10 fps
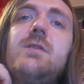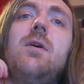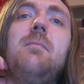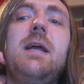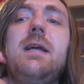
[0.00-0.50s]
So
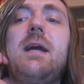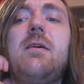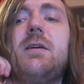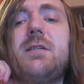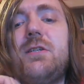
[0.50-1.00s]
our main
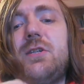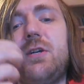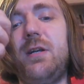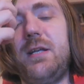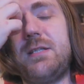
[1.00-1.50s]
character, the
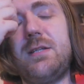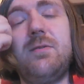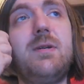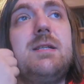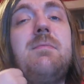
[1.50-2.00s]
journalist,
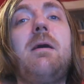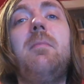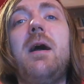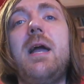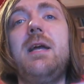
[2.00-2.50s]
who is about
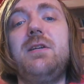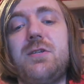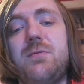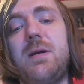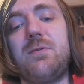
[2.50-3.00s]
my age
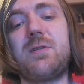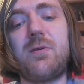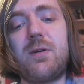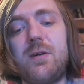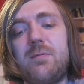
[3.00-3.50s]
as well,
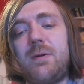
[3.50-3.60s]
so I kind